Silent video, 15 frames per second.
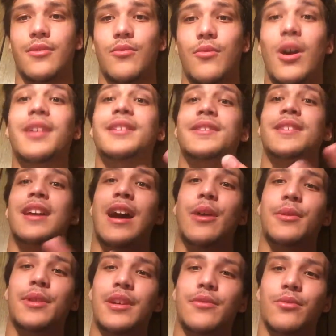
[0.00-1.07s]
want to see
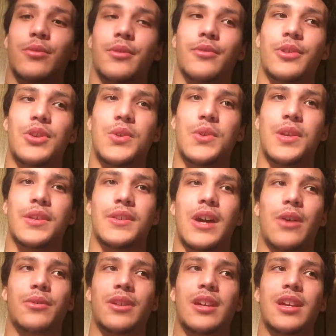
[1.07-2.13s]
how he would do this,
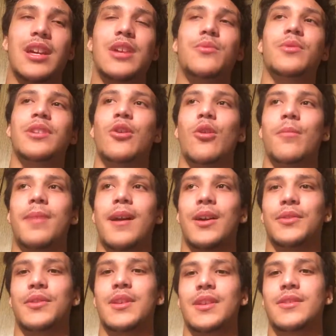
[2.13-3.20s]
how he would go
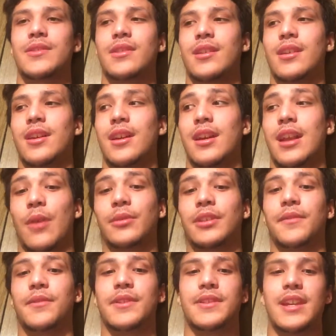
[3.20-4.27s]
about this. And I would
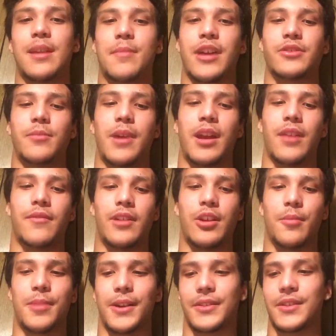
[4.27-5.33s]
love to see him actually make a
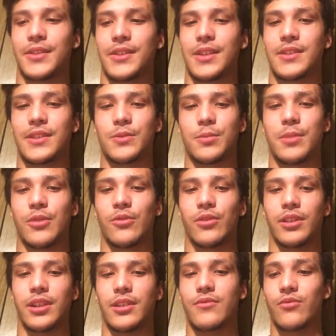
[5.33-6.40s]
video about this, because this would be
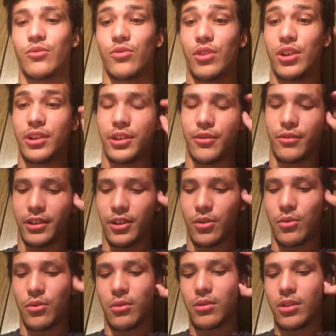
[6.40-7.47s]
really, really, really
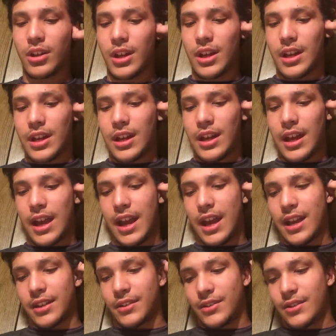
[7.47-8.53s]
cool.
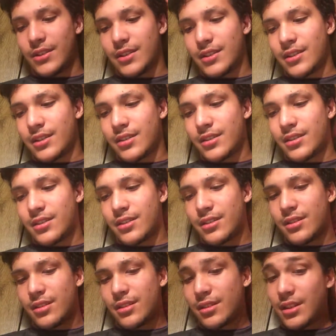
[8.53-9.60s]
And
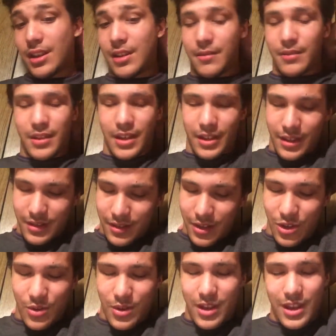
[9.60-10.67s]

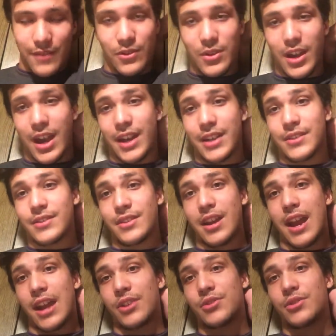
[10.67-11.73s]
if you guys
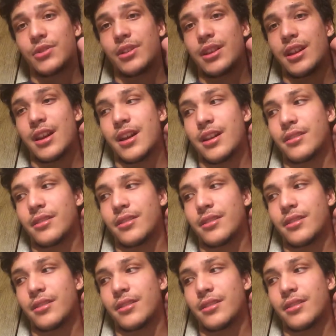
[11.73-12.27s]
actually